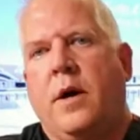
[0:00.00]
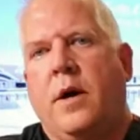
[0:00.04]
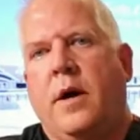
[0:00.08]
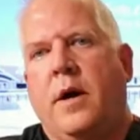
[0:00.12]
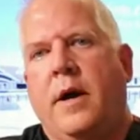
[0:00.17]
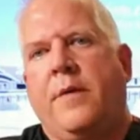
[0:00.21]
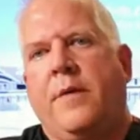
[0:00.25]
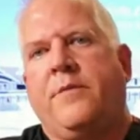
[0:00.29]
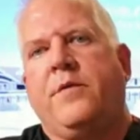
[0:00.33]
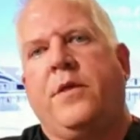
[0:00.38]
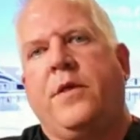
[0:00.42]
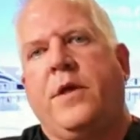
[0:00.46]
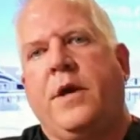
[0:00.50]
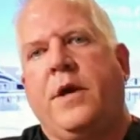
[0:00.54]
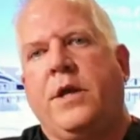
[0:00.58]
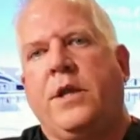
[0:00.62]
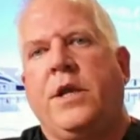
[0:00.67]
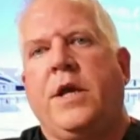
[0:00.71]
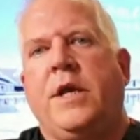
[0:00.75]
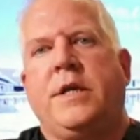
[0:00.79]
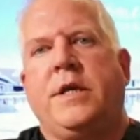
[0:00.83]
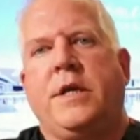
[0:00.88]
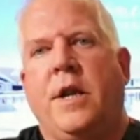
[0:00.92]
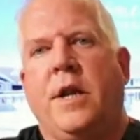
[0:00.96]
everything you
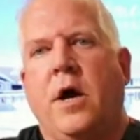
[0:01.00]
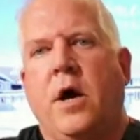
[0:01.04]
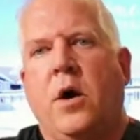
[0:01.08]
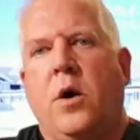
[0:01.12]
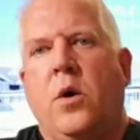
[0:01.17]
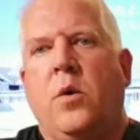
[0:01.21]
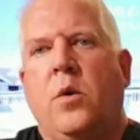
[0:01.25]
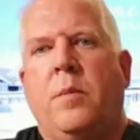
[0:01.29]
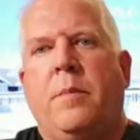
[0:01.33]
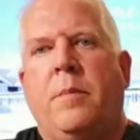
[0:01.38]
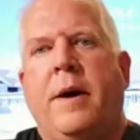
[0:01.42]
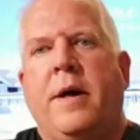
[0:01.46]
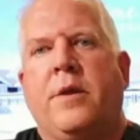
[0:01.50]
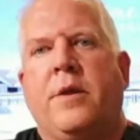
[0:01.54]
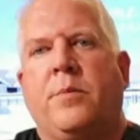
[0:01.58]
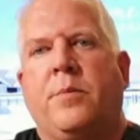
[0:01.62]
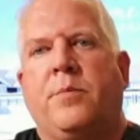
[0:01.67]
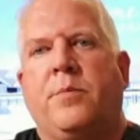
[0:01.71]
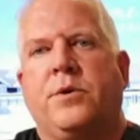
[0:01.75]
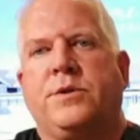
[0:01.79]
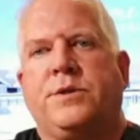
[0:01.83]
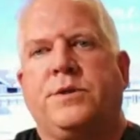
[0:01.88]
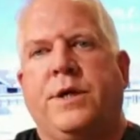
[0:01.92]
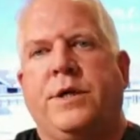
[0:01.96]
need to know about the
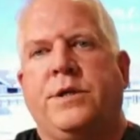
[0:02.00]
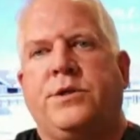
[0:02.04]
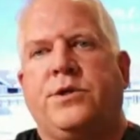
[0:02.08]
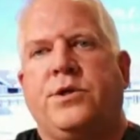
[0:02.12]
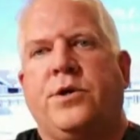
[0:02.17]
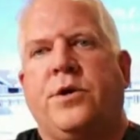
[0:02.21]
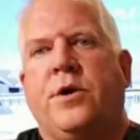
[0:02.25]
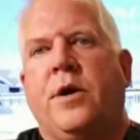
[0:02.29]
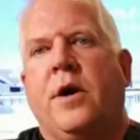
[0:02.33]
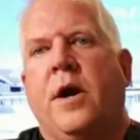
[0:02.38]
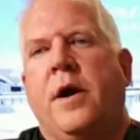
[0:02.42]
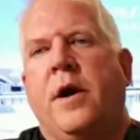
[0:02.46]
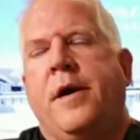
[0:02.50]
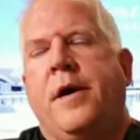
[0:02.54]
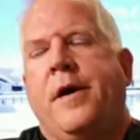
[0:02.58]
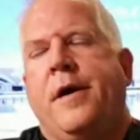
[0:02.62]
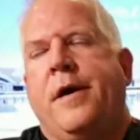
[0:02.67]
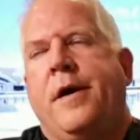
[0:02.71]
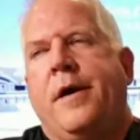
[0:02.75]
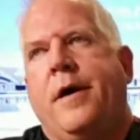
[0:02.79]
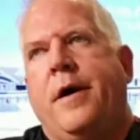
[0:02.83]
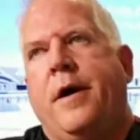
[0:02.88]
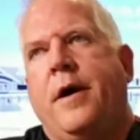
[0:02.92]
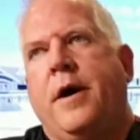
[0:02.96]
procedure.
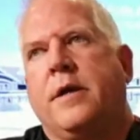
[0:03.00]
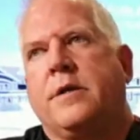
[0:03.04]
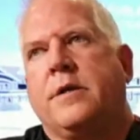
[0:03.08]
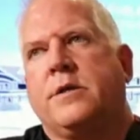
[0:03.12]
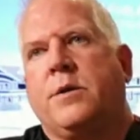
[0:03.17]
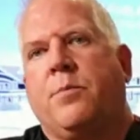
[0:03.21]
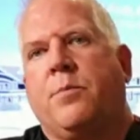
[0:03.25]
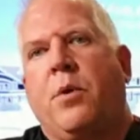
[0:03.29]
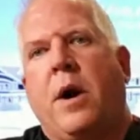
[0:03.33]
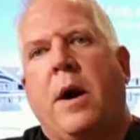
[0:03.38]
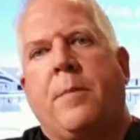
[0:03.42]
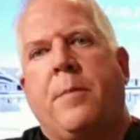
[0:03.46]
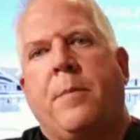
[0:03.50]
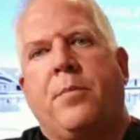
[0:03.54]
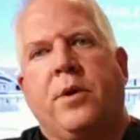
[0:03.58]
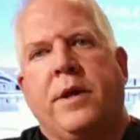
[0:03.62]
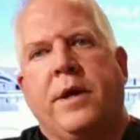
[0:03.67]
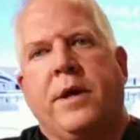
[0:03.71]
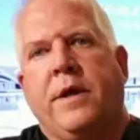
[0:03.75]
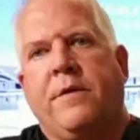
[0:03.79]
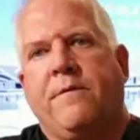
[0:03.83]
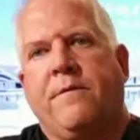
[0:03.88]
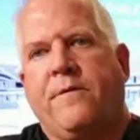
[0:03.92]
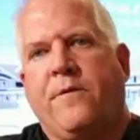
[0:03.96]
To
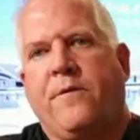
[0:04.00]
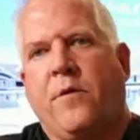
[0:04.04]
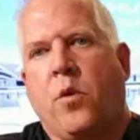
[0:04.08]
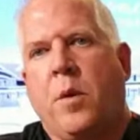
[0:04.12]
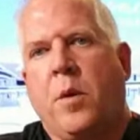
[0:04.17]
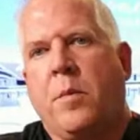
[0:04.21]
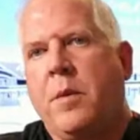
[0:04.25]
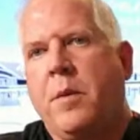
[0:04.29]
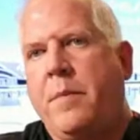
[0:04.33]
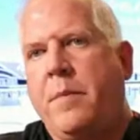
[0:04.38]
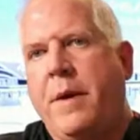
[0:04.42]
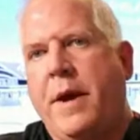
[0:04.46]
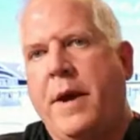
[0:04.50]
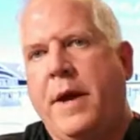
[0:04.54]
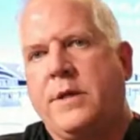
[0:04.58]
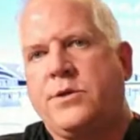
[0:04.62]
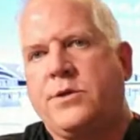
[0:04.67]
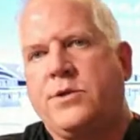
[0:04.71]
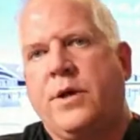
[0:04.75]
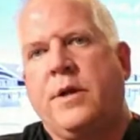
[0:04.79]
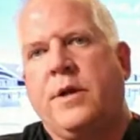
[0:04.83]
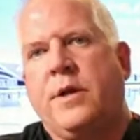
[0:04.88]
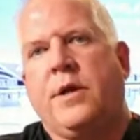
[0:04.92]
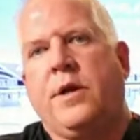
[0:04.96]
properly inform a
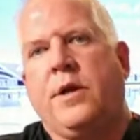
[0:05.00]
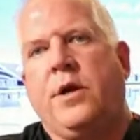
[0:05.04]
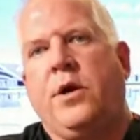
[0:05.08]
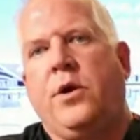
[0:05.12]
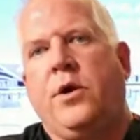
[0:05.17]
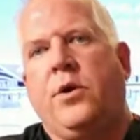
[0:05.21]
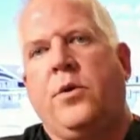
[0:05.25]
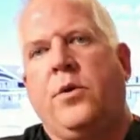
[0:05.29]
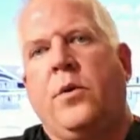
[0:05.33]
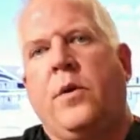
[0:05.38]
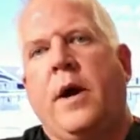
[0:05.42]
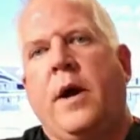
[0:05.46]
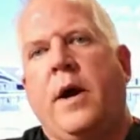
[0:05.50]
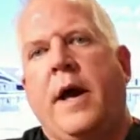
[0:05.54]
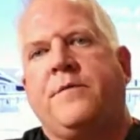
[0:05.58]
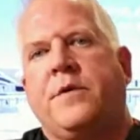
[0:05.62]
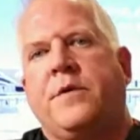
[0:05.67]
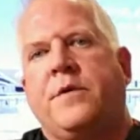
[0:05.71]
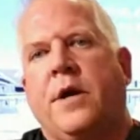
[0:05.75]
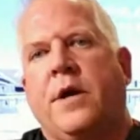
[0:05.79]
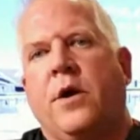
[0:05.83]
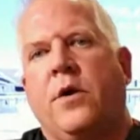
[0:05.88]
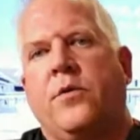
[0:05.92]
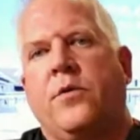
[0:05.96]
patient, you have
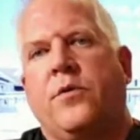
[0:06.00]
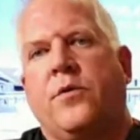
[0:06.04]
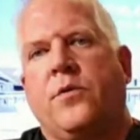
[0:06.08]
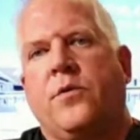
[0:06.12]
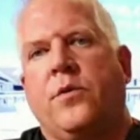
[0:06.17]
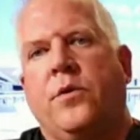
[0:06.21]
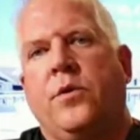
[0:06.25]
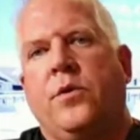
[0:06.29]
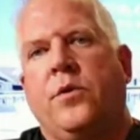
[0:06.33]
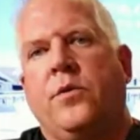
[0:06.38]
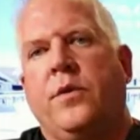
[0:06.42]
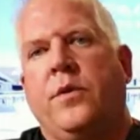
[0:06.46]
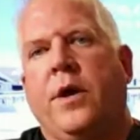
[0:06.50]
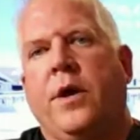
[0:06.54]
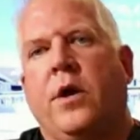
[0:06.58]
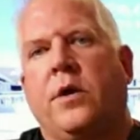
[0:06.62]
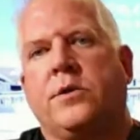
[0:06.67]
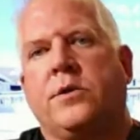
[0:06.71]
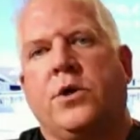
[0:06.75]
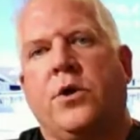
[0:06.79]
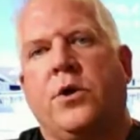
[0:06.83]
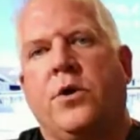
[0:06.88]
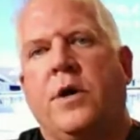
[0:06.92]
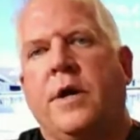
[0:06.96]
to go through the
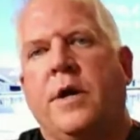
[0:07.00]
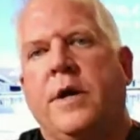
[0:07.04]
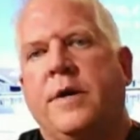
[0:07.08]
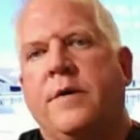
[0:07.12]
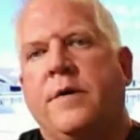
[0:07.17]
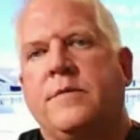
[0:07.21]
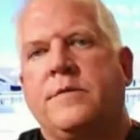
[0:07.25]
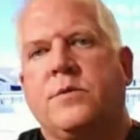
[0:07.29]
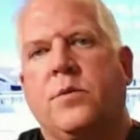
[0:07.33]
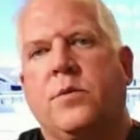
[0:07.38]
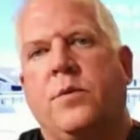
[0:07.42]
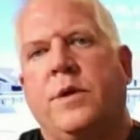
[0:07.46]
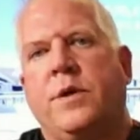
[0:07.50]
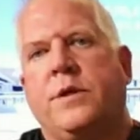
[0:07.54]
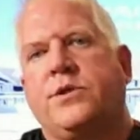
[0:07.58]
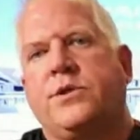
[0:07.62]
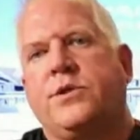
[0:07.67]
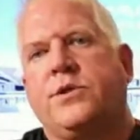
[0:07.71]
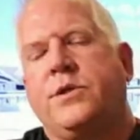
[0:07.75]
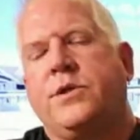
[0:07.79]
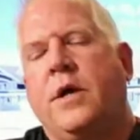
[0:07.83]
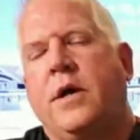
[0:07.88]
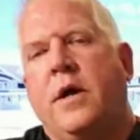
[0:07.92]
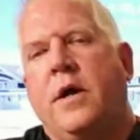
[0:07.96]
alternatives,
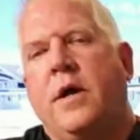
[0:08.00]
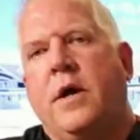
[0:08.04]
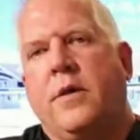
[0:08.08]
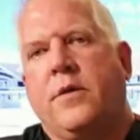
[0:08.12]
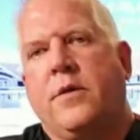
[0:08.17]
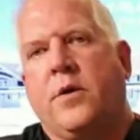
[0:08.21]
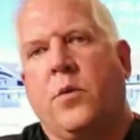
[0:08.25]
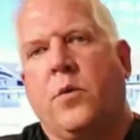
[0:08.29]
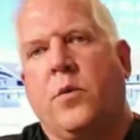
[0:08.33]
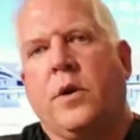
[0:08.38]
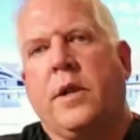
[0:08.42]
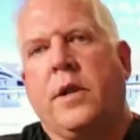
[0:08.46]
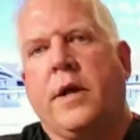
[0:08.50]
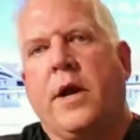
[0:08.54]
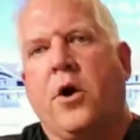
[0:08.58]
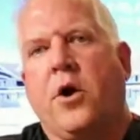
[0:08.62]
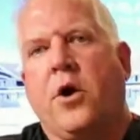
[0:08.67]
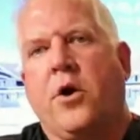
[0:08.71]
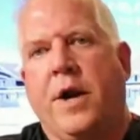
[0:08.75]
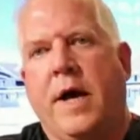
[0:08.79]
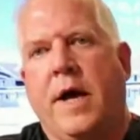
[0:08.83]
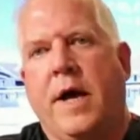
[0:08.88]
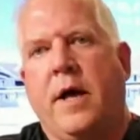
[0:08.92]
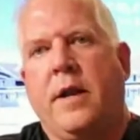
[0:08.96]
which there really
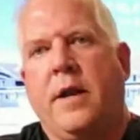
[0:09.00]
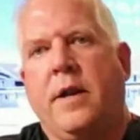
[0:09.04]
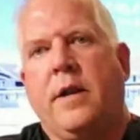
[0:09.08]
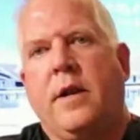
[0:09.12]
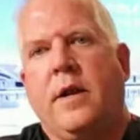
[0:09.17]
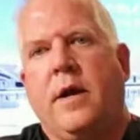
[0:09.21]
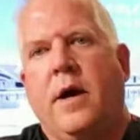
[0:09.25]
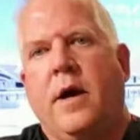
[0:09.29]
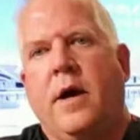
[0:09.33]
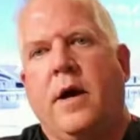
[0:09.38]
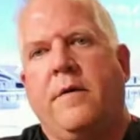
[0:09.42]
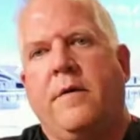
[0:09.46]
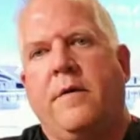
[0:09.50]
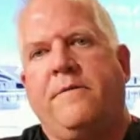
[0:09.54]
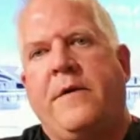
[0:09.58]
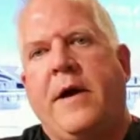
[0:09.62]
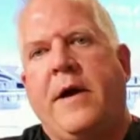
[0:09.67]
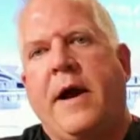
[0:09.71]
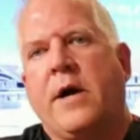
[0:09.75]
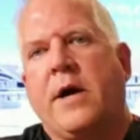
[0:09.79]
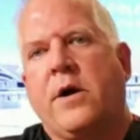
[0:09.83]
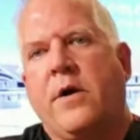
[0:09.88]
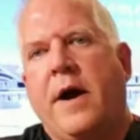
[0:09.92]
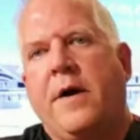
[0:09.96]
are none.
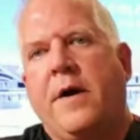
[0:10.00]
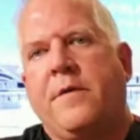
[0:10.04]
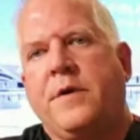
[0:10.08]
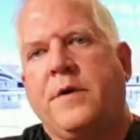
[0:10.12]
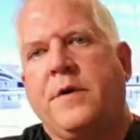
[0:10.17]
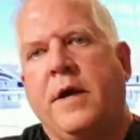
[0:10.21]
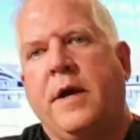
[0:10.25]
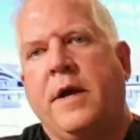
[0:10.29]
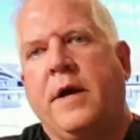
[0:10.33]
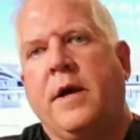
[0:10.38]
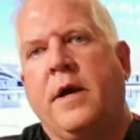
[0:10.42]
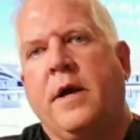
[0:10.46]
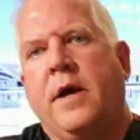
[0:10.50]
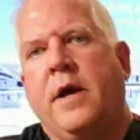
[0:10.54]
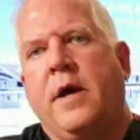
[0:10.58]
Fat grafting,